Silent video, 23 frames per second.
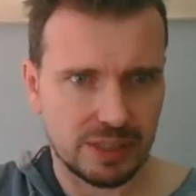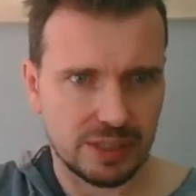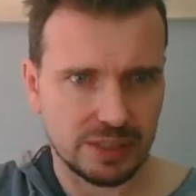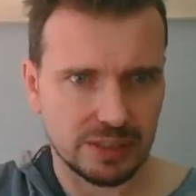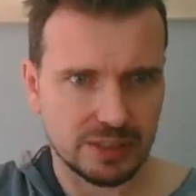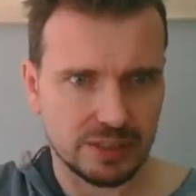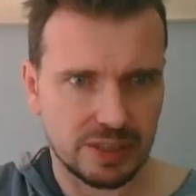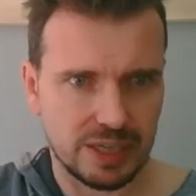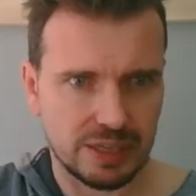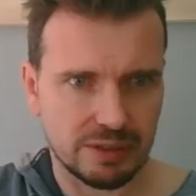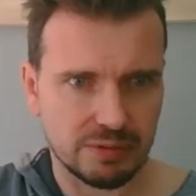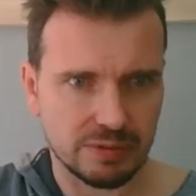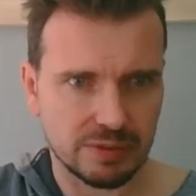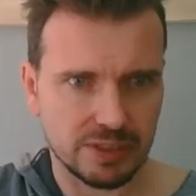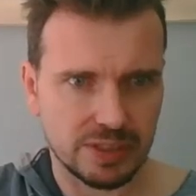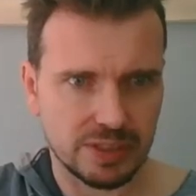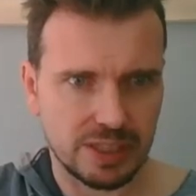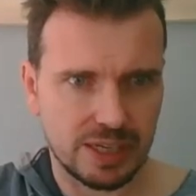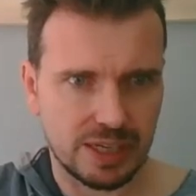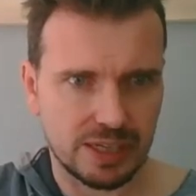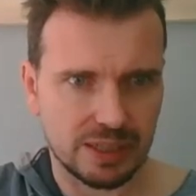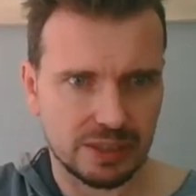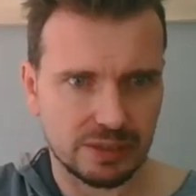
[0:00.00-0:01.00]
right? That was
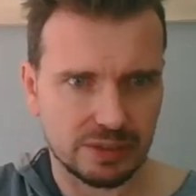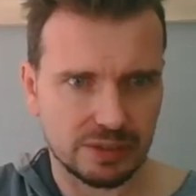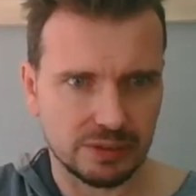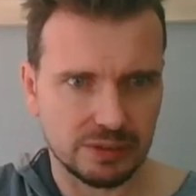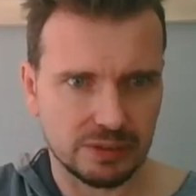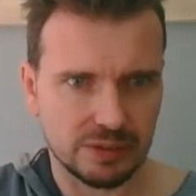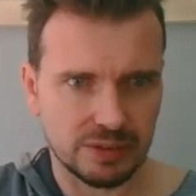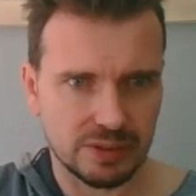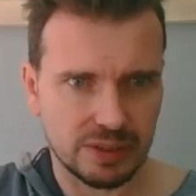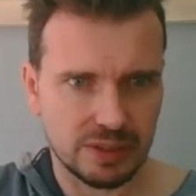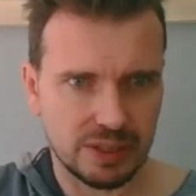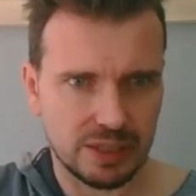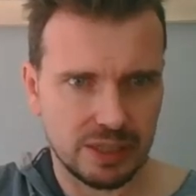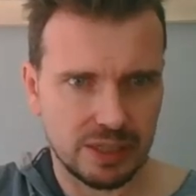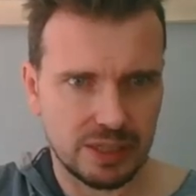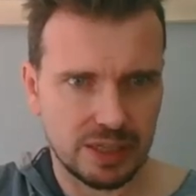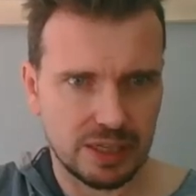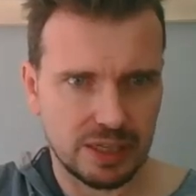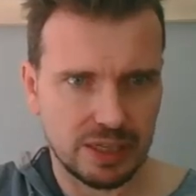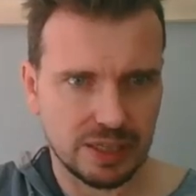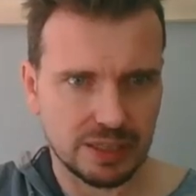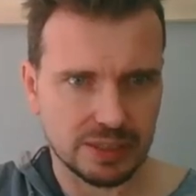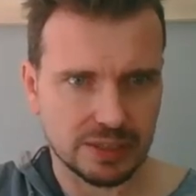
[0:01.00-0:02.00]
the angle.
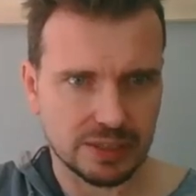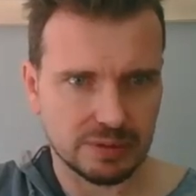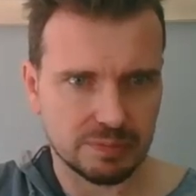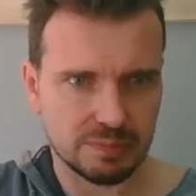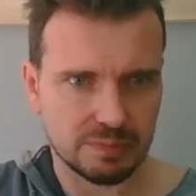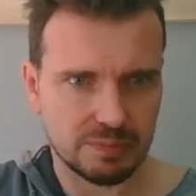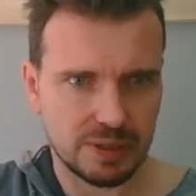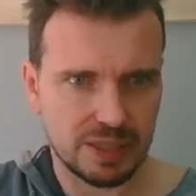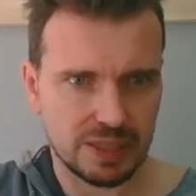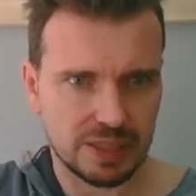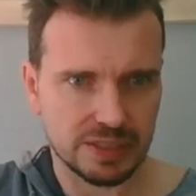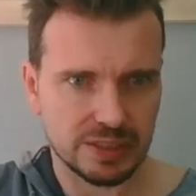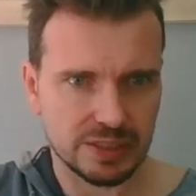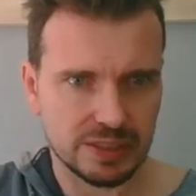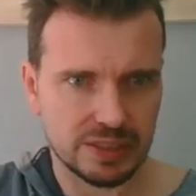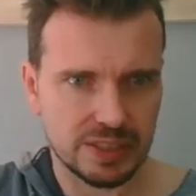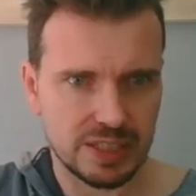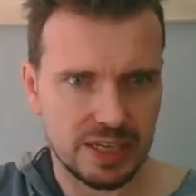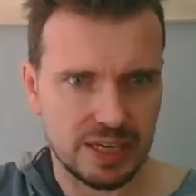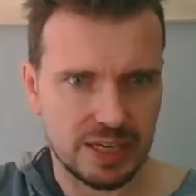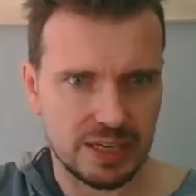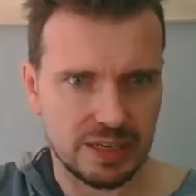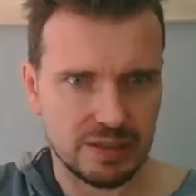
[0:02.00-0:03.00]
x plus
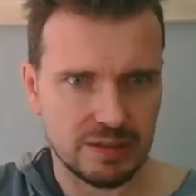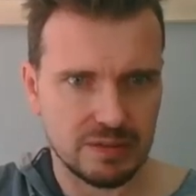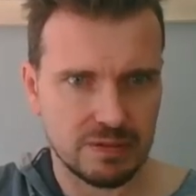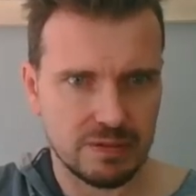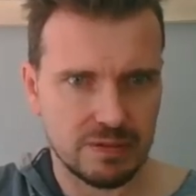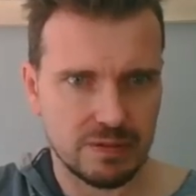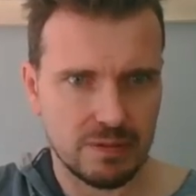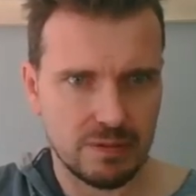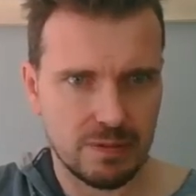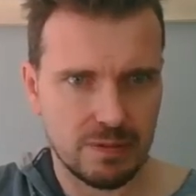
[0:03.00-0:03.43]
10